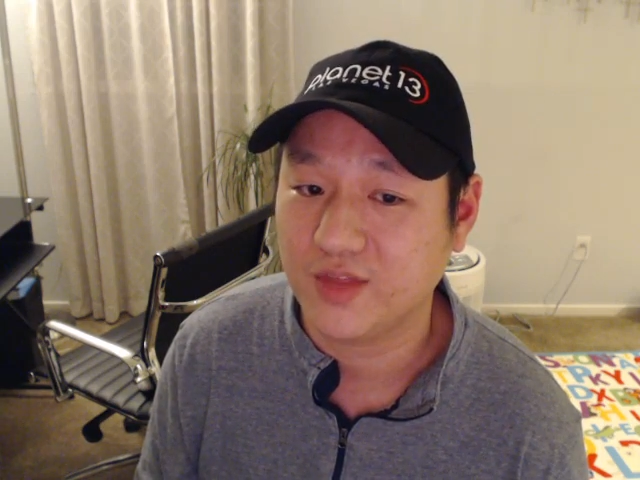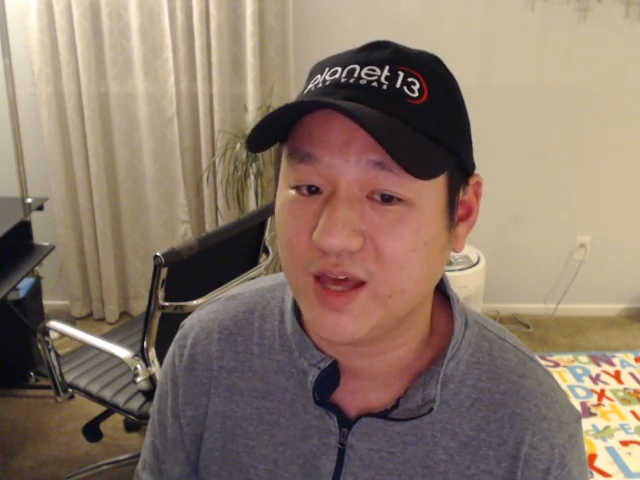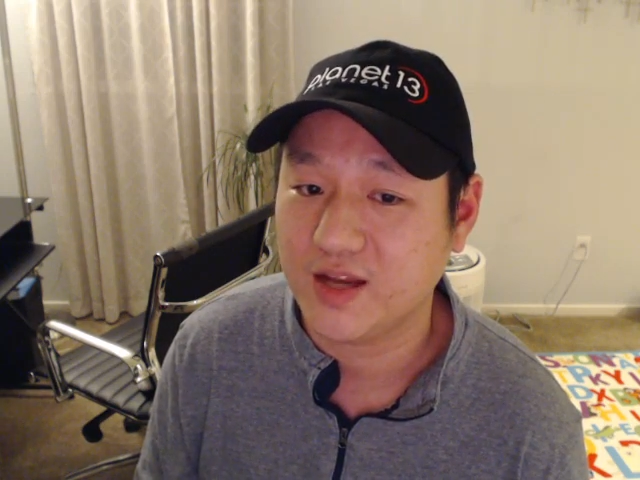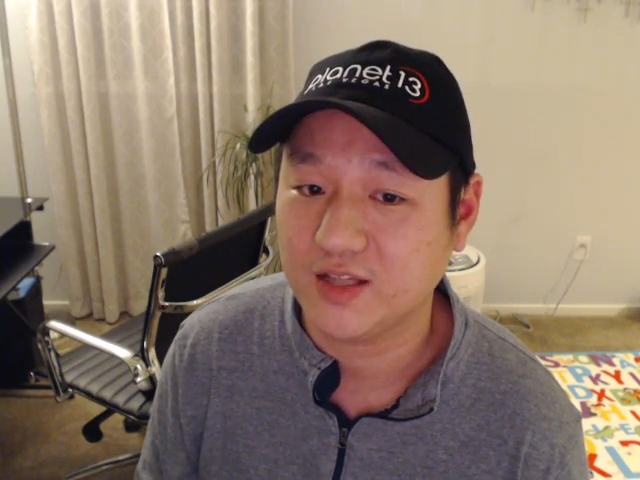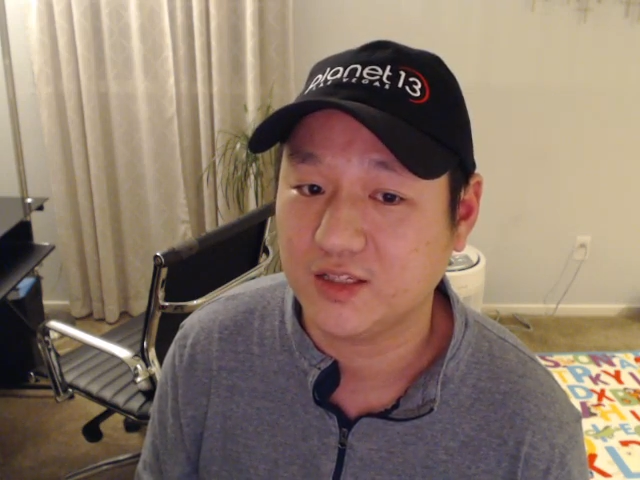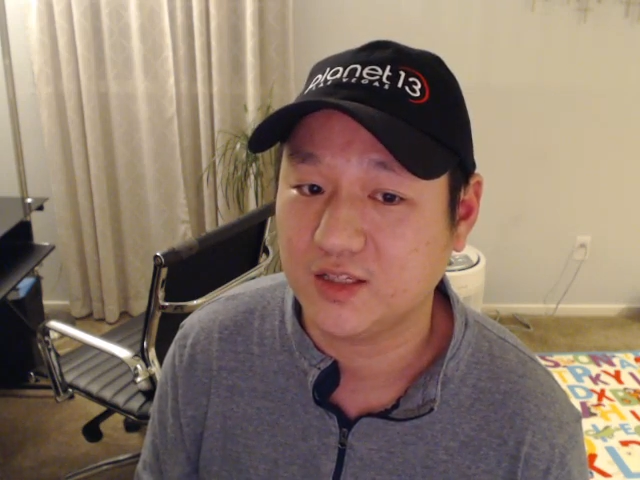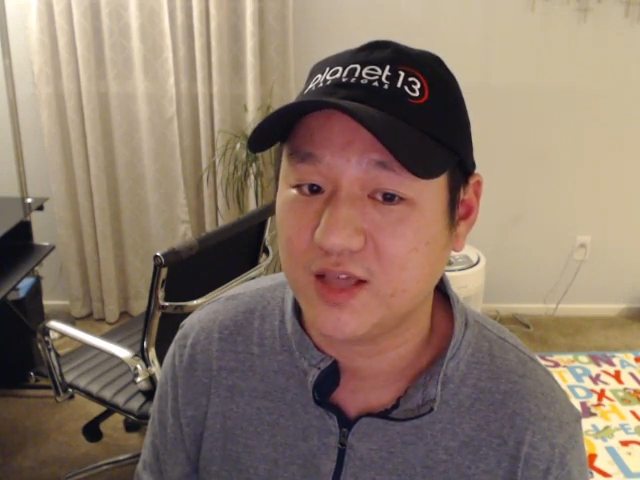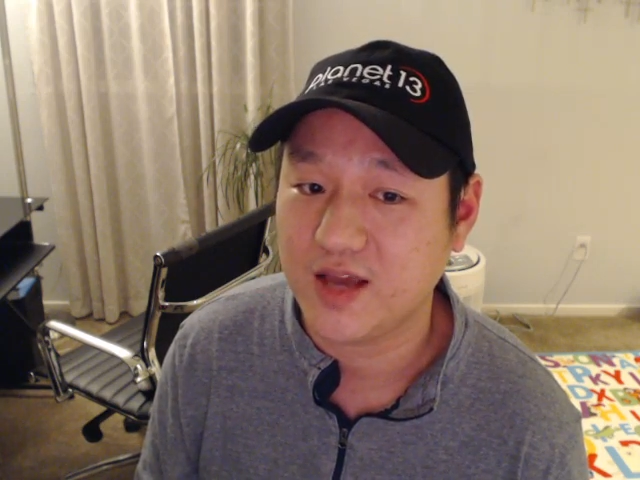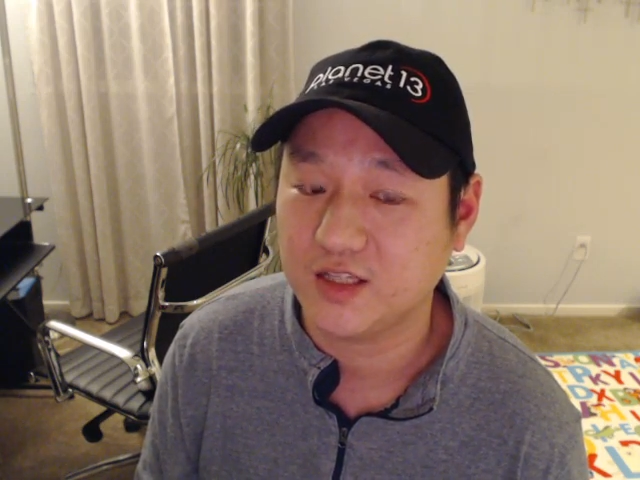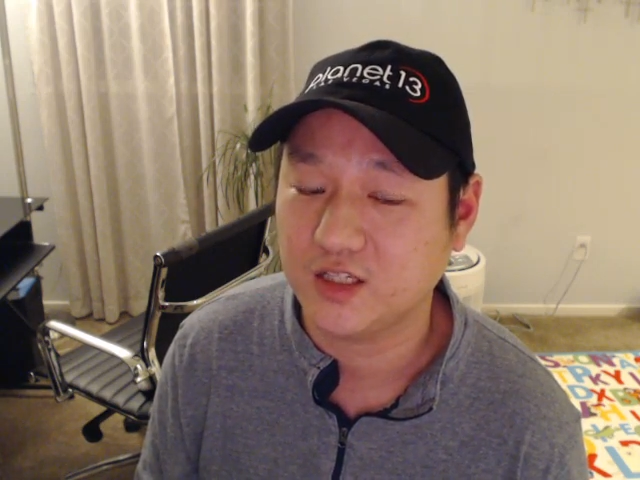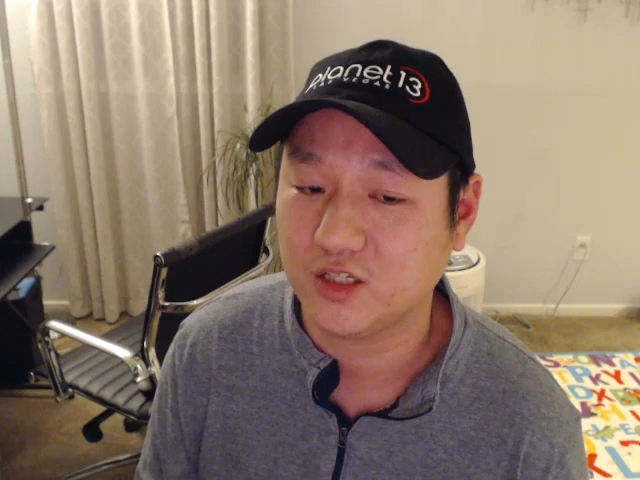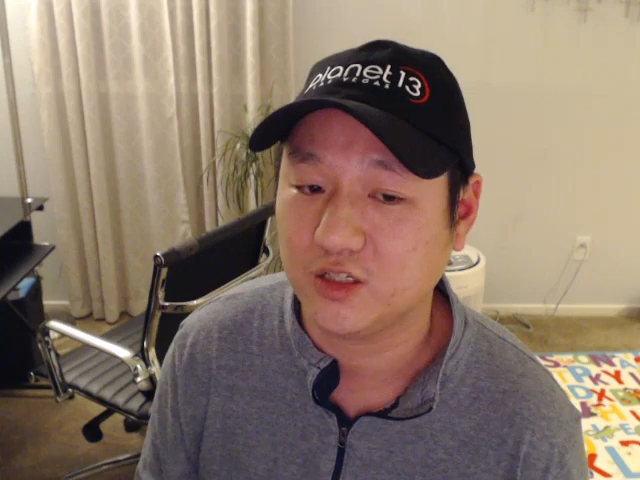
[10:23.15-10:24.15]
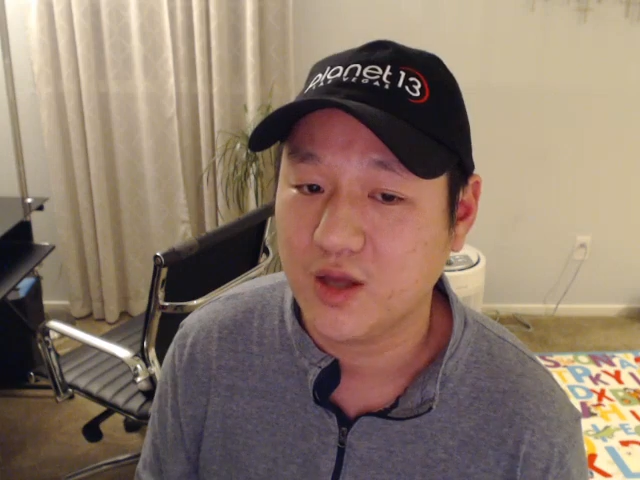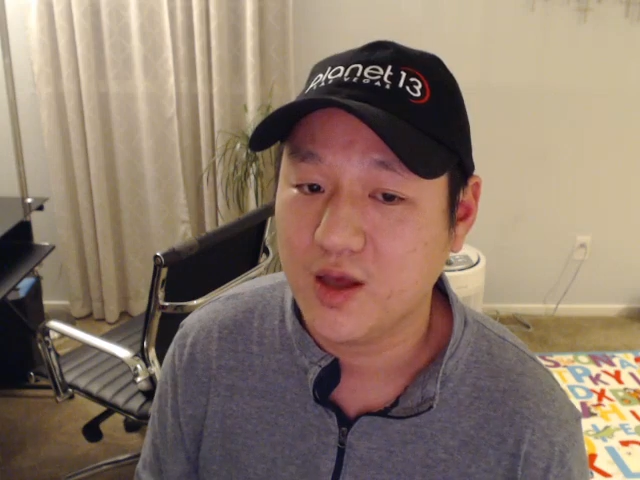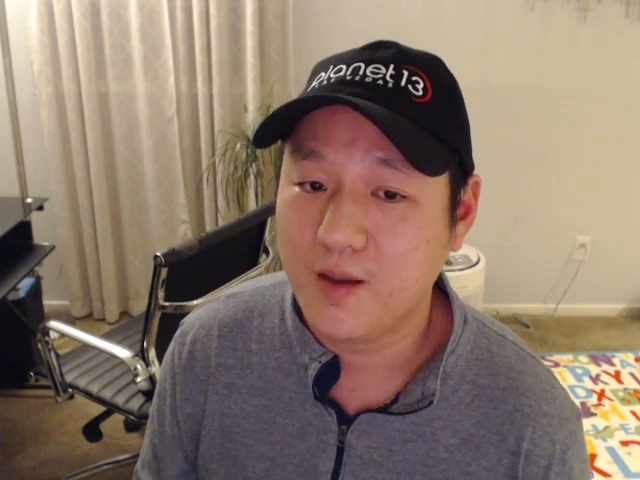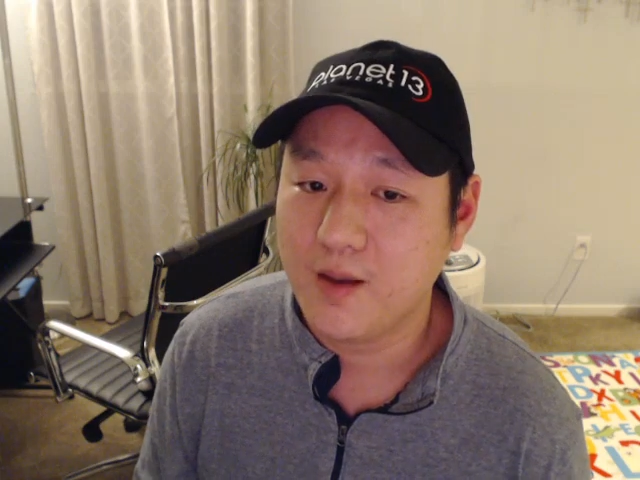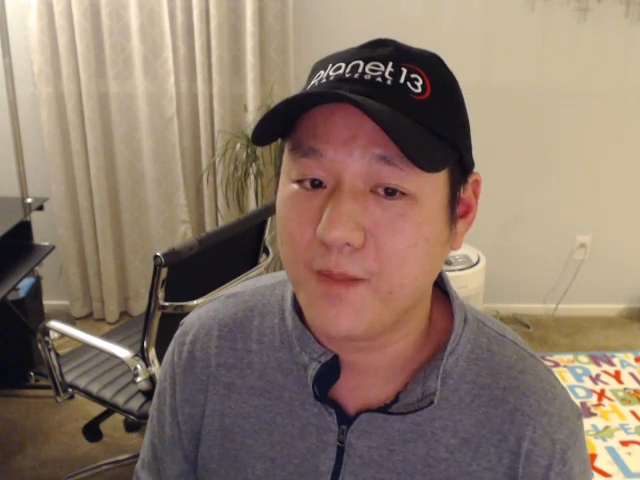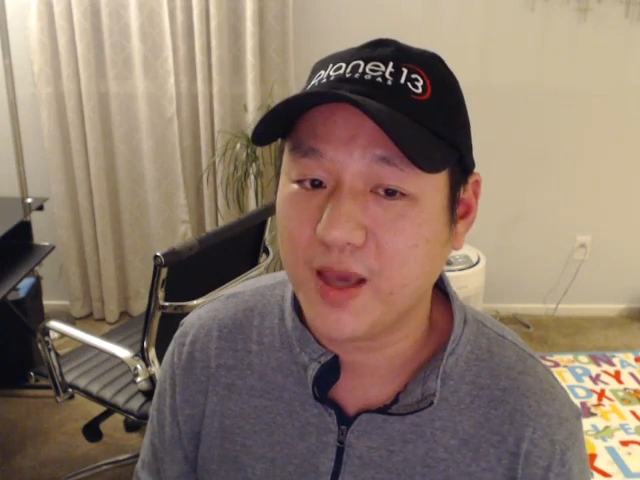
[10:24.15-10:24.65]
then it's just
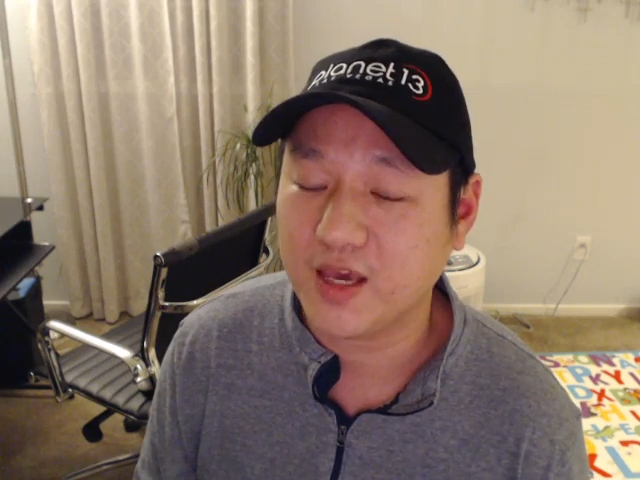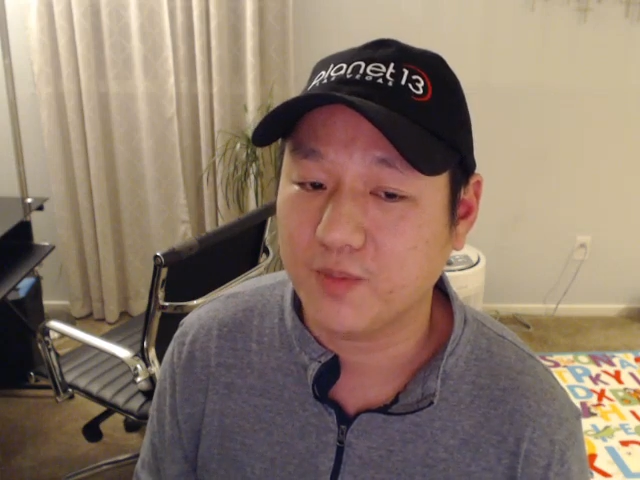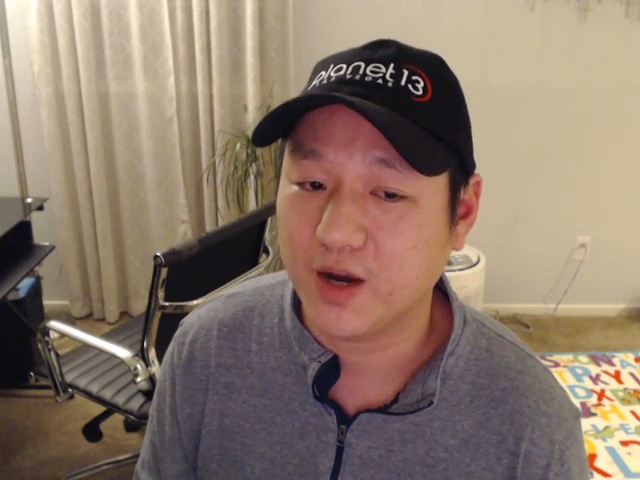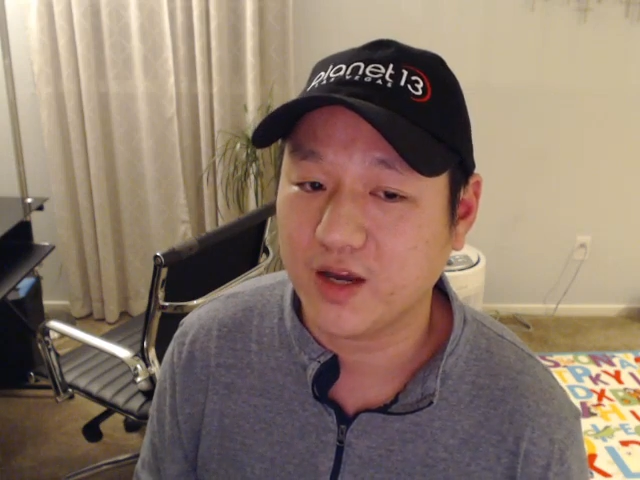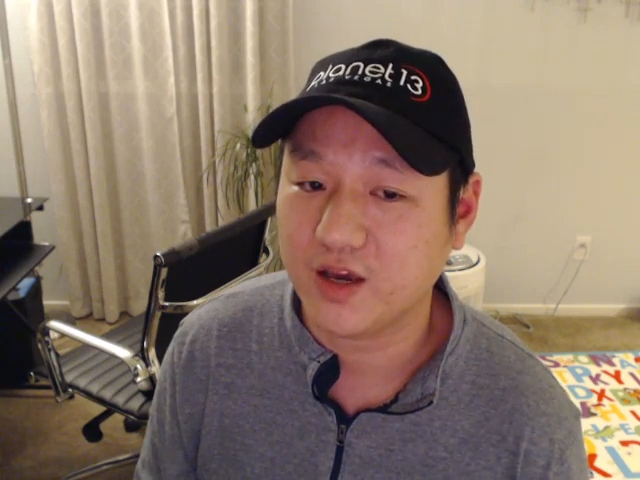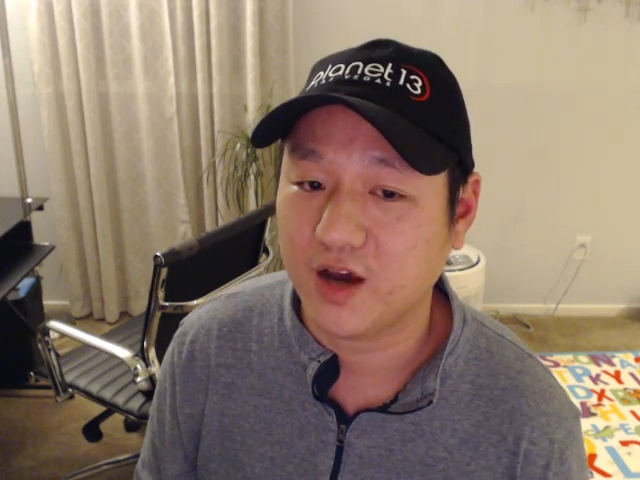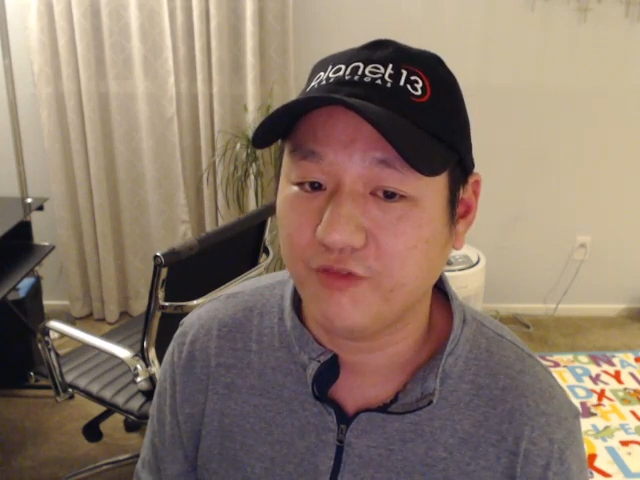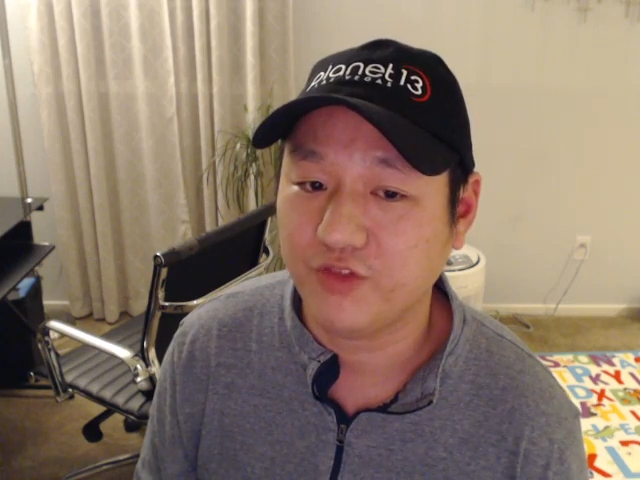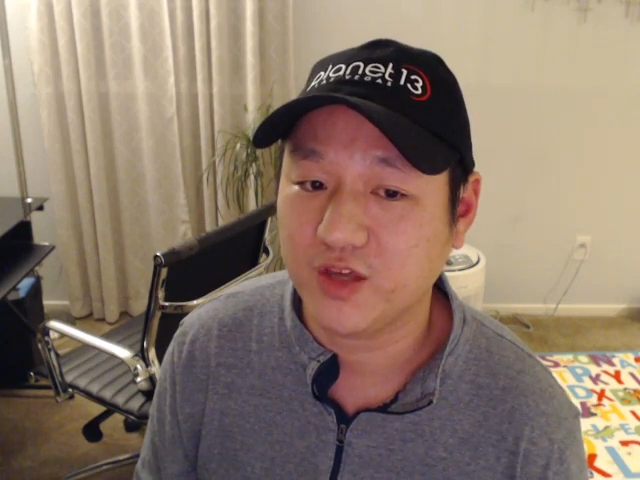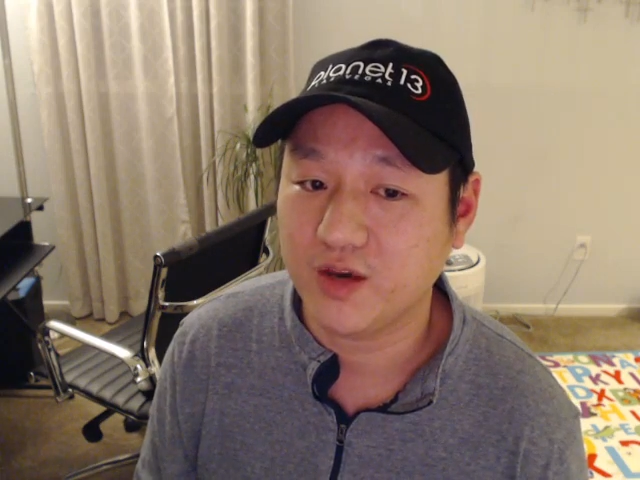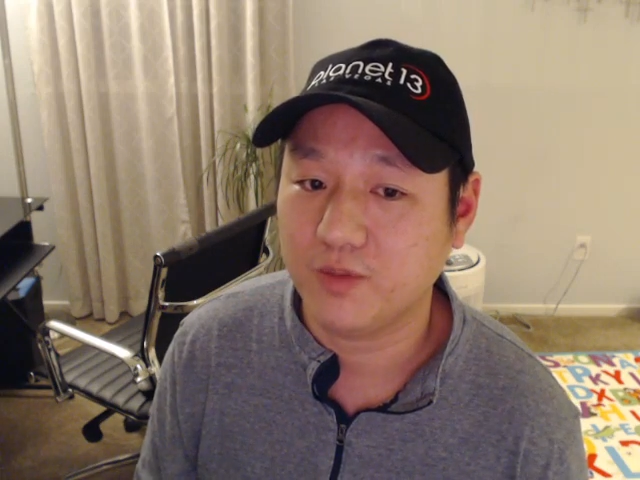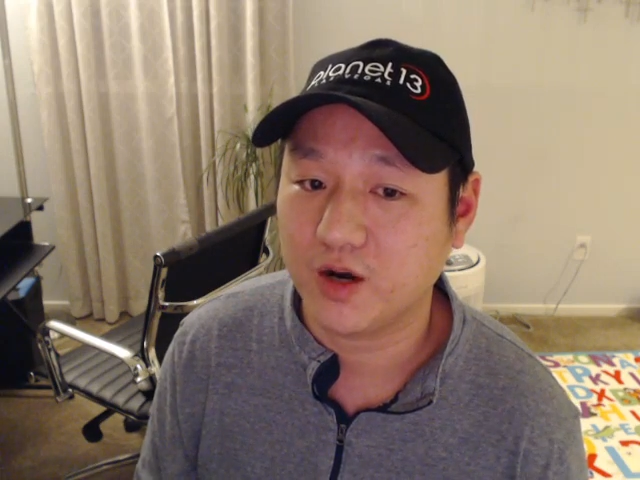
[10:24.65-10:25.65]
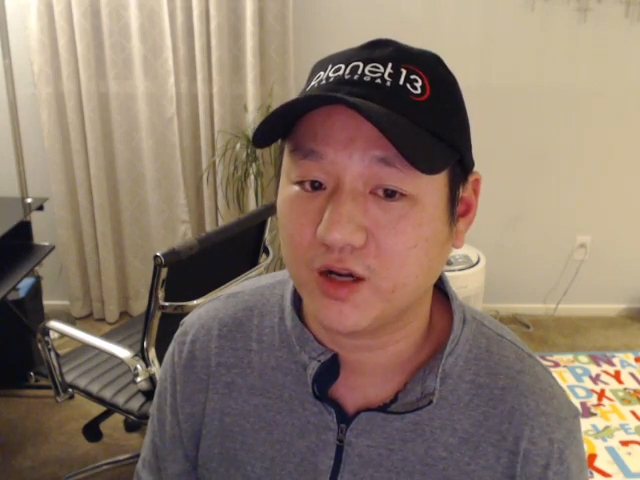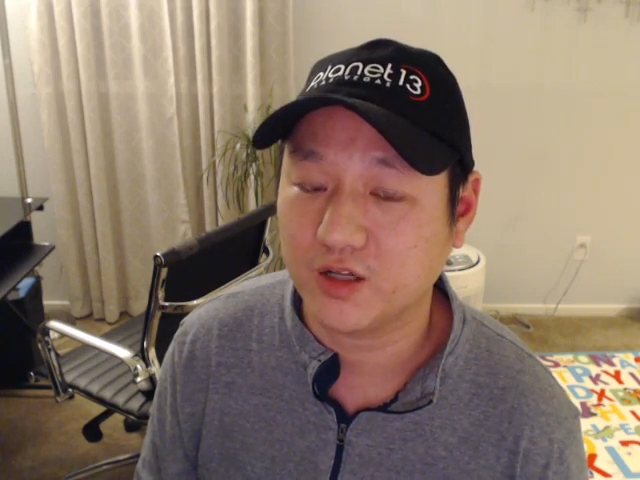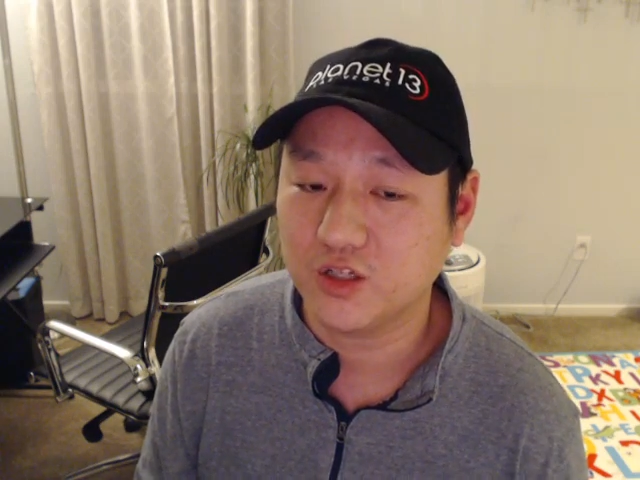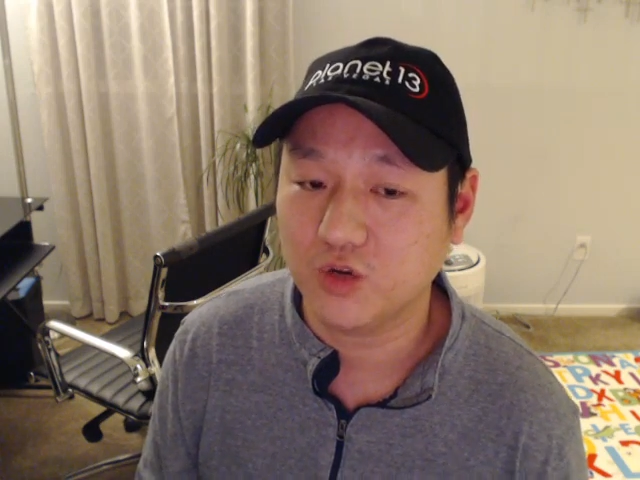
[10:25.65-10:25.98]
making money off the up market.